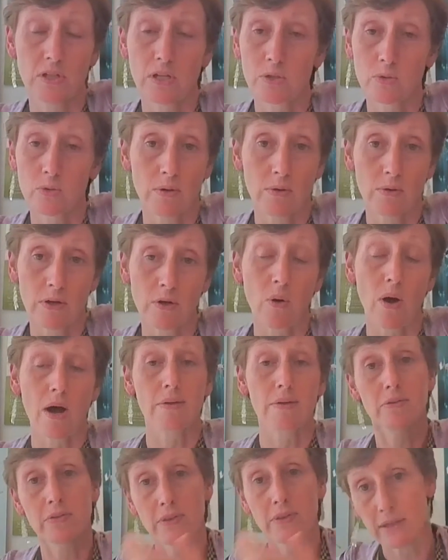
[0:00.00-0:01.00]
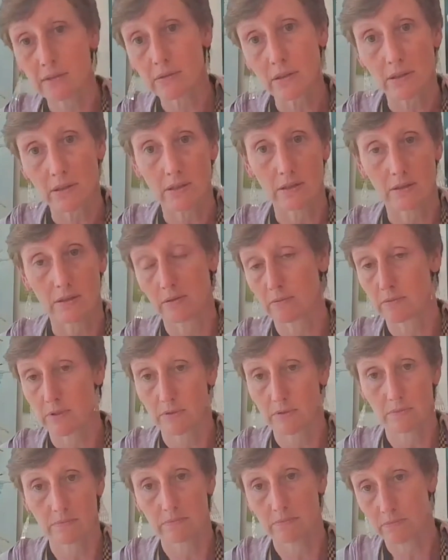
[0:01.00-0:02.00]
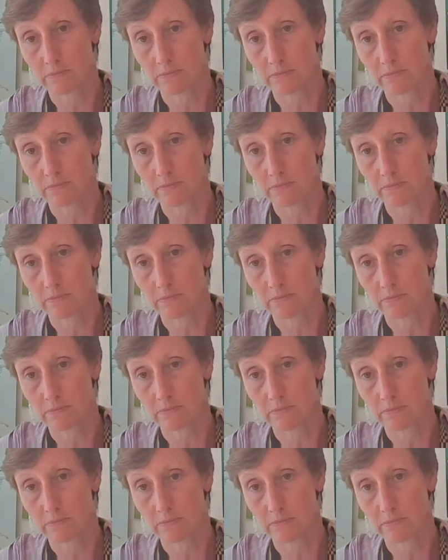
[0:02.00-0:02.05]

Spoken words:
as we, other than the